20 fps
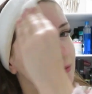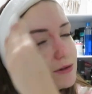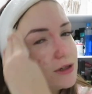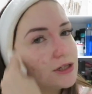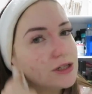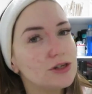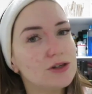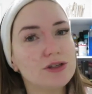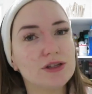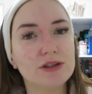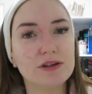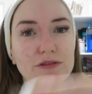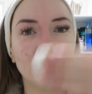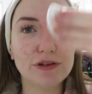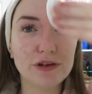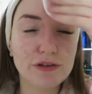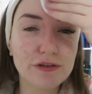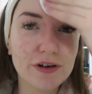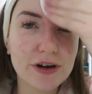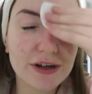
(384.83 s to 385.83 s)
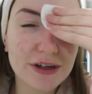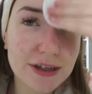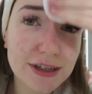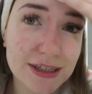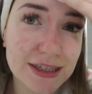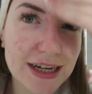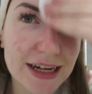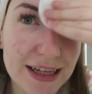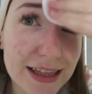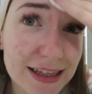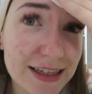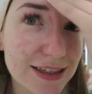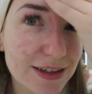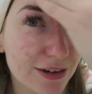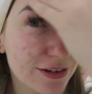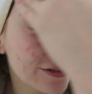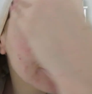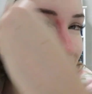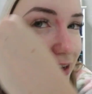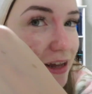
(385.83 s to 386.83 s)
just using the viewfinder to take this
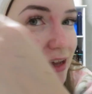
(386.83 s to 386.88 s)
off,